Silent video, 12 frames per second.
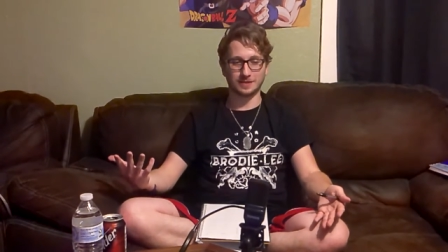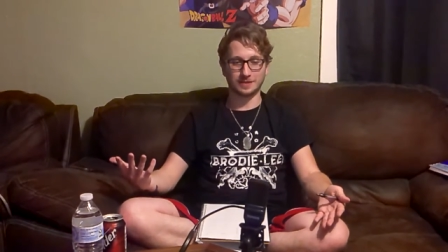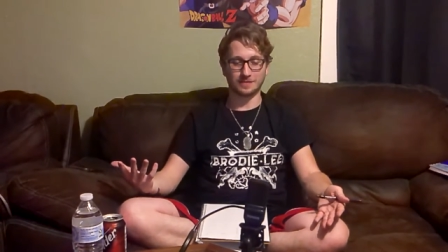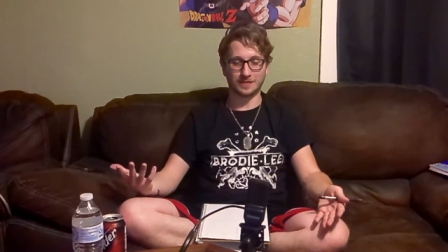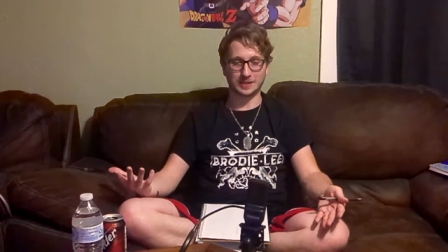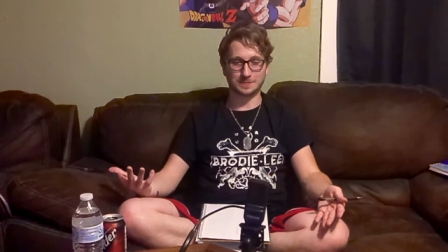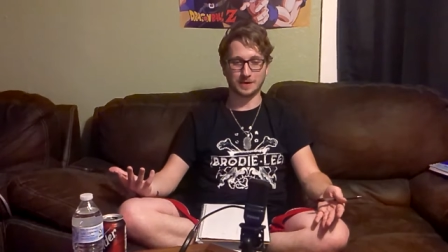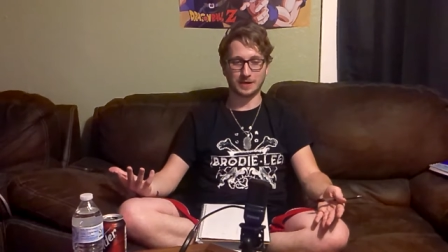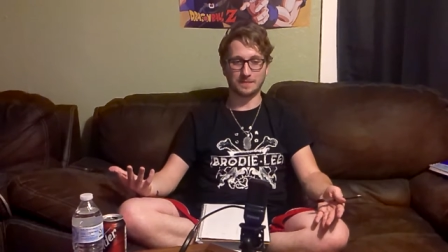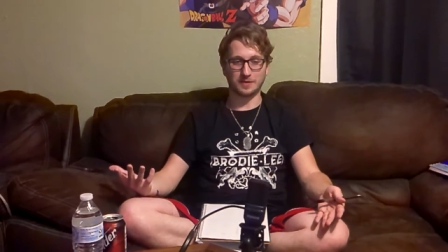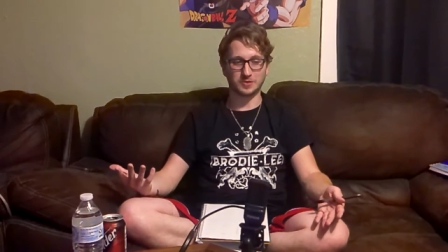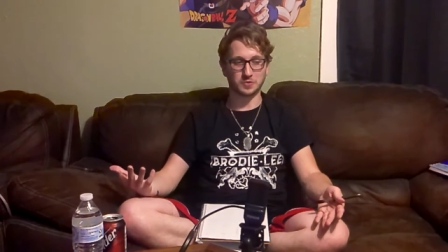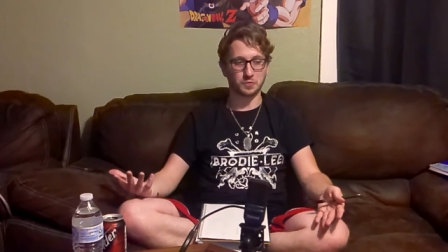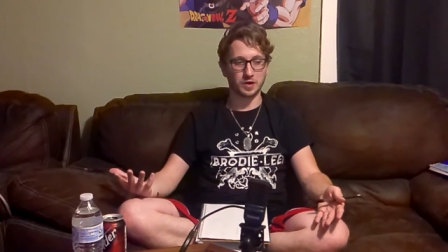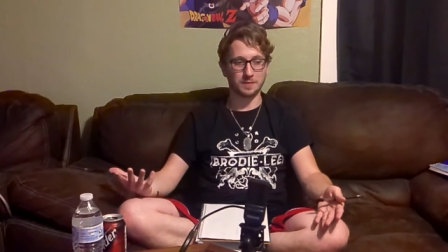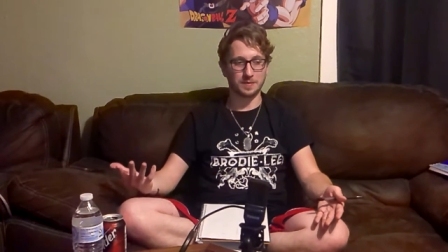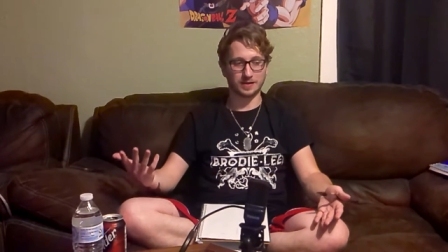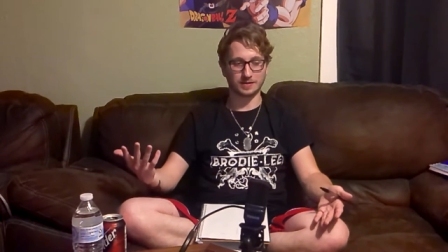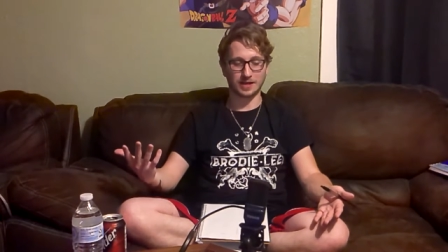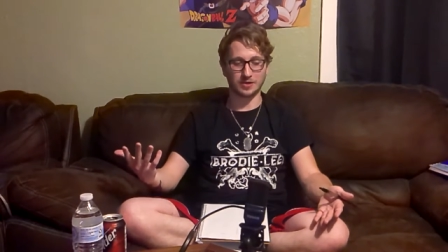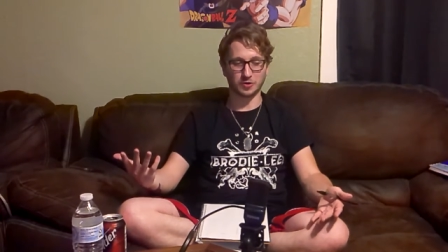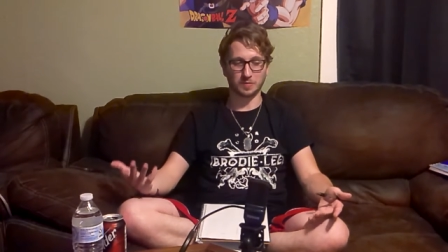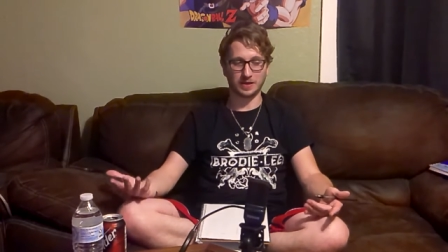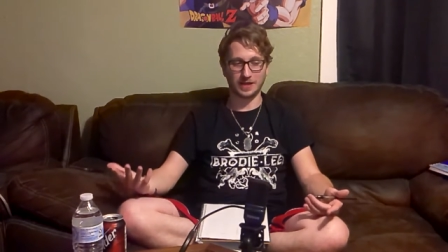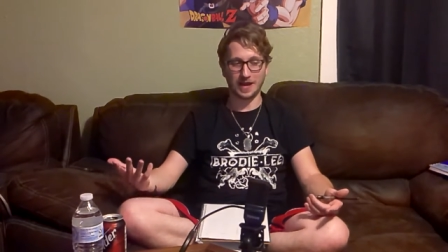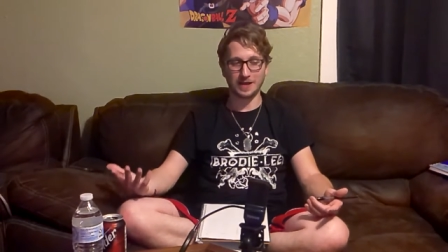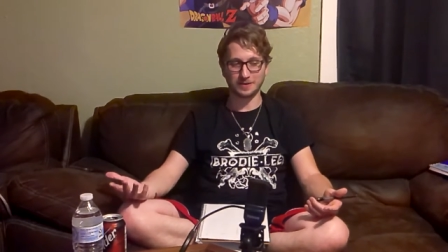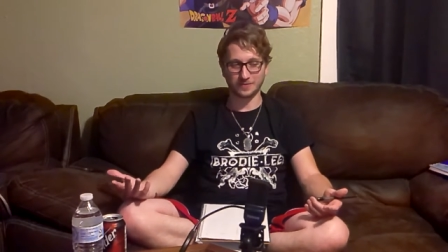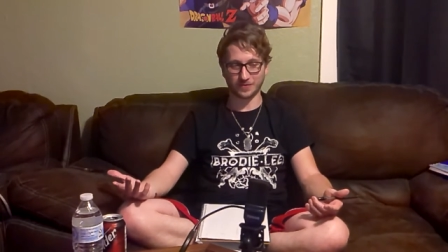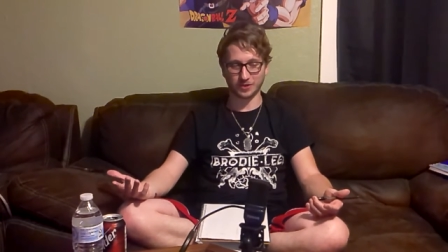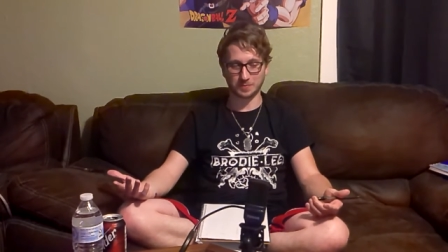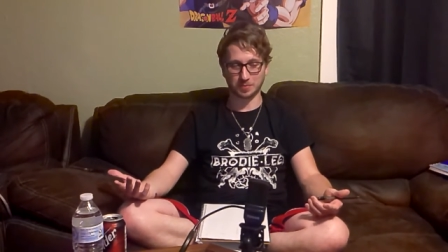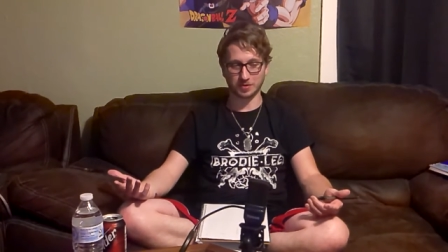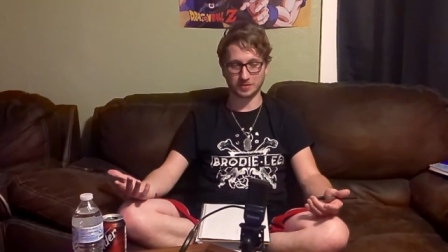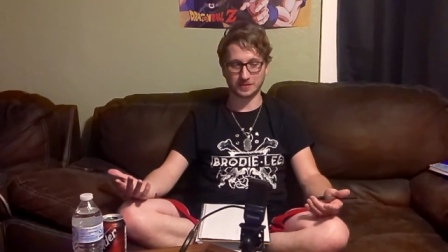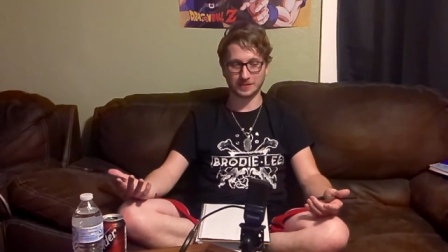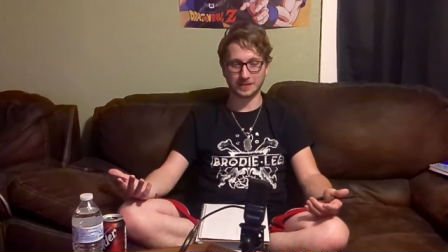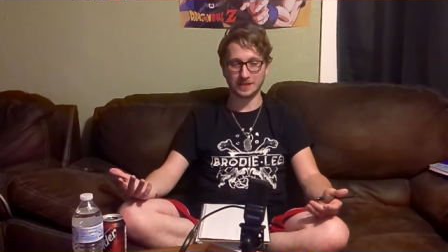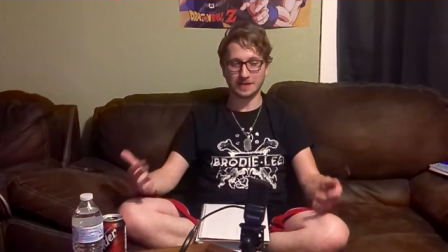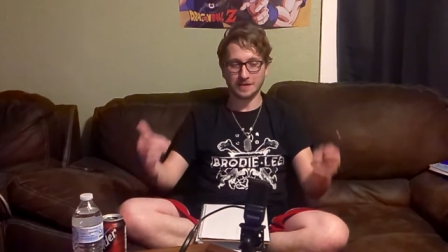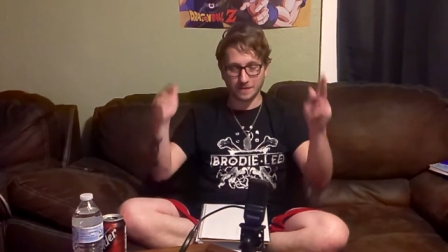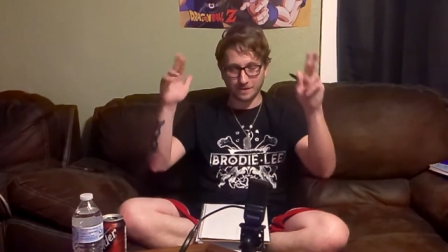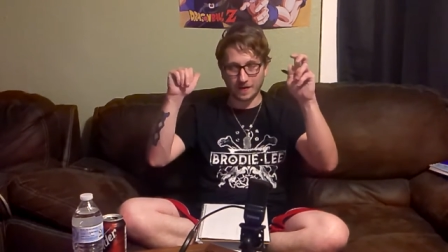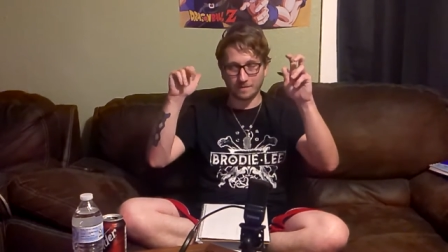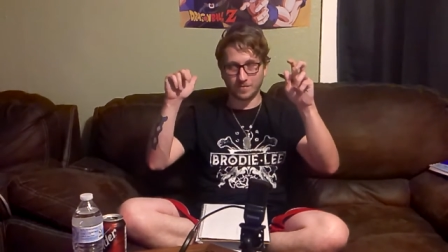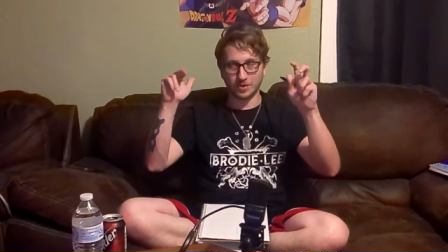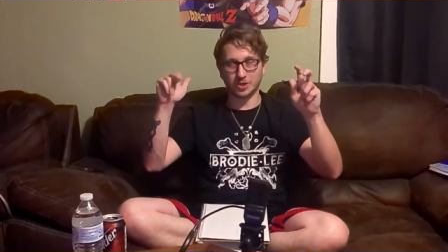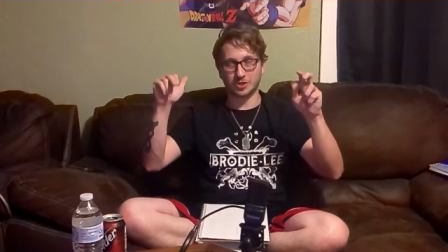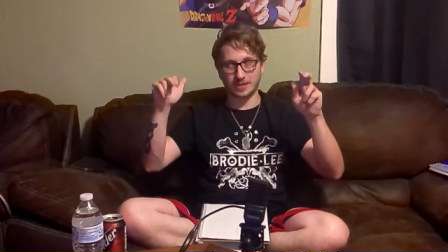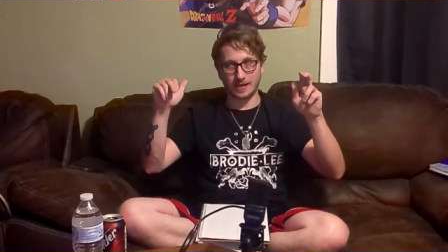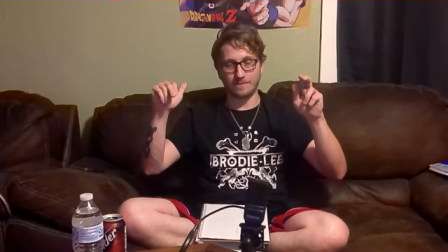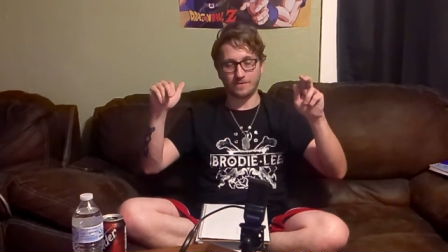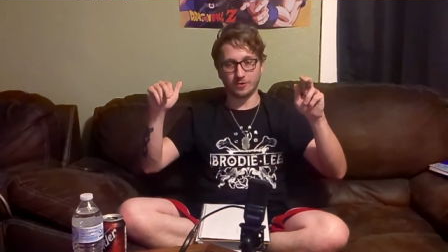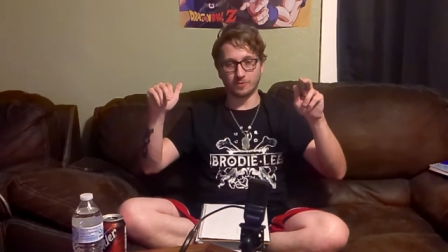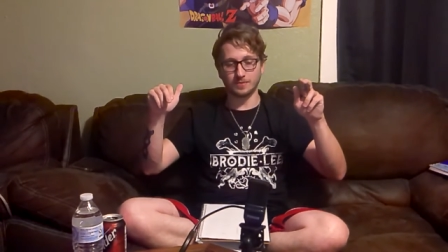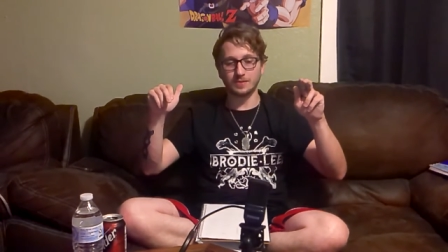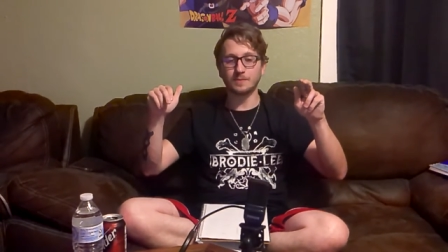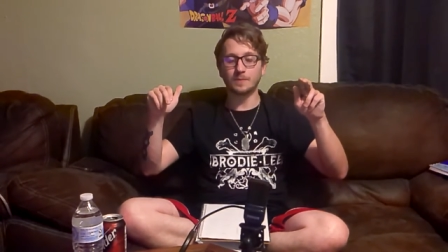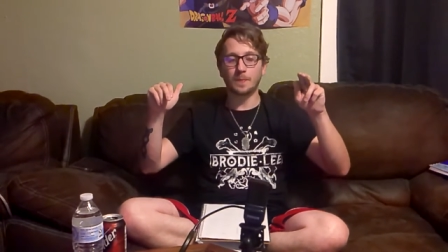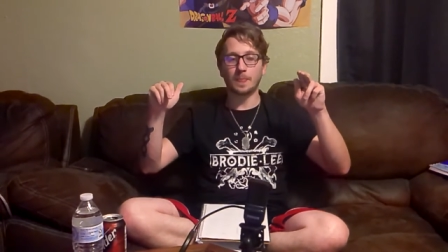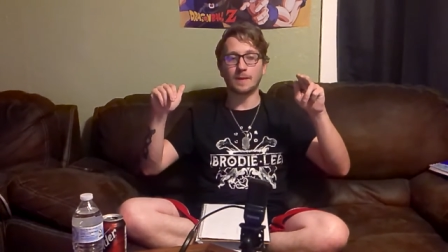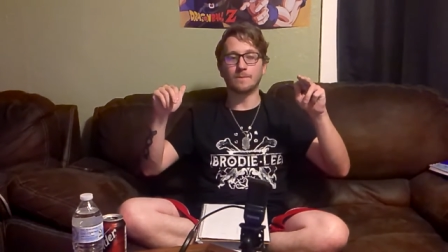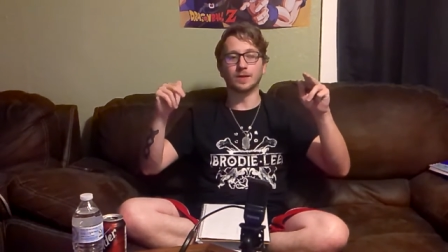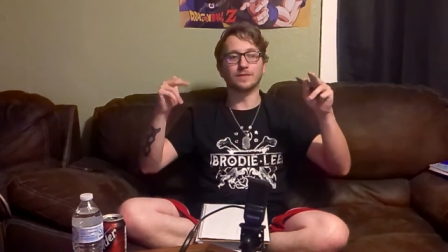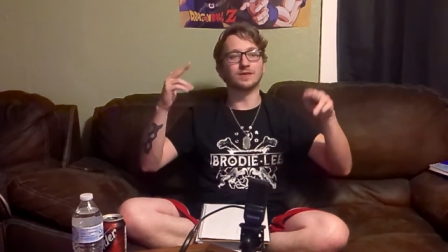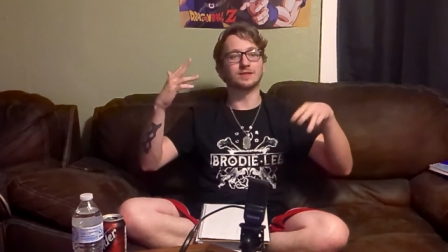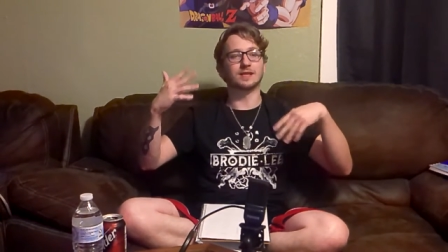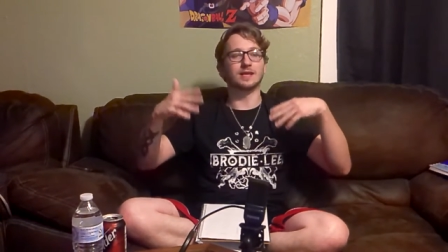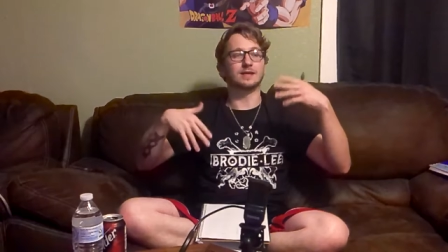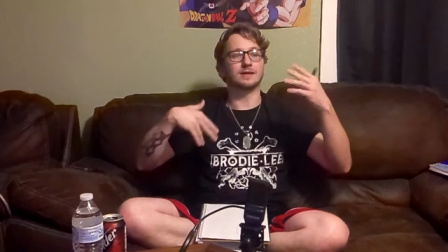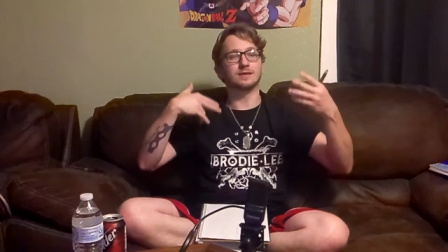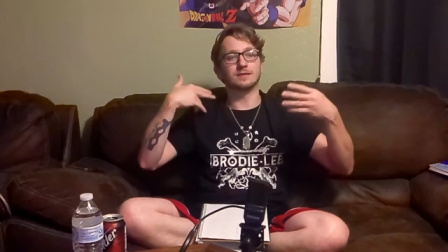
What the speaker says: of, like, Spider-Man, which is weird because I normally hate first person found footage type films, but if it's, like,